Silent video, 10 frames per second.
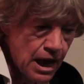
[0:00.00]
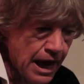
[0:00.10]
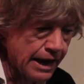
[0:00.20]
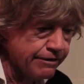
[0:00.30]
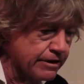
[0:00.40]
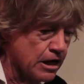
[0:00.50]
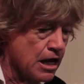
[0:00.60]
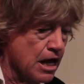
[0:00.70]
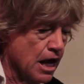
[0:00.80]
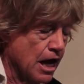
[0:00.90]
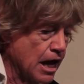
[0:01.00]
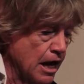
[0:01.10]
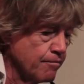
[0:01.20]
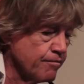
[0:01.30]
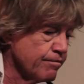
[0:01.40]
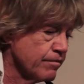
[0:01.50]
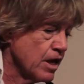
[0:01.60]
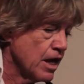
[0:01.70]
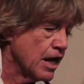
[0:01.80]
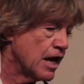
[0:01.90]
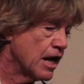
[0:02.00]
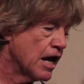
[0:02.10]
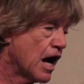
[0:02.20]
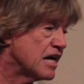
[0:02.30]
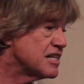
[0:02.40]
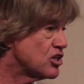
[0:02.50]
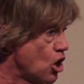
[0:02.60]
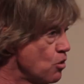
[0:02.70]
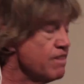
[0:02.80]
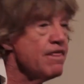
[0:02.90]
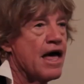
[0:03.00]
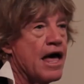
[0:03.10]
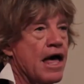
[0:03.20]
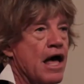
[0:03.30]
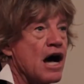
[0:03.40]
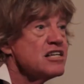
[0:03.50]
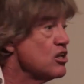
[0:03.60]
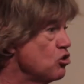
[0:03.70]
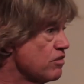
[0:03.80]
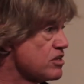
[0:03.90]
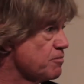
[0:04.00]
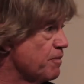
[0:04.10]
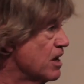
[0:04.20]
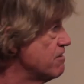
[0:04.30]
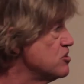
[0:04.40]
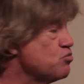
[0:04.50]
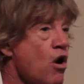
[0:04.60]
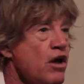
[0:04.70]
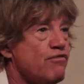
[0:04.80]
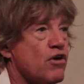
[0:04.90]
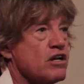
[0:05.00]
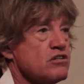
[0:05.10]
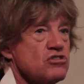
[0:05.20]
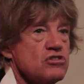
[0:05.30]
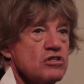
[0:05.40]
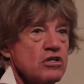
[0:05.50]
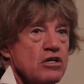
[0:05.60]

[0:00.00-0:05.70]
And I said, go in there. I said, look, there's a pair of his wife runs,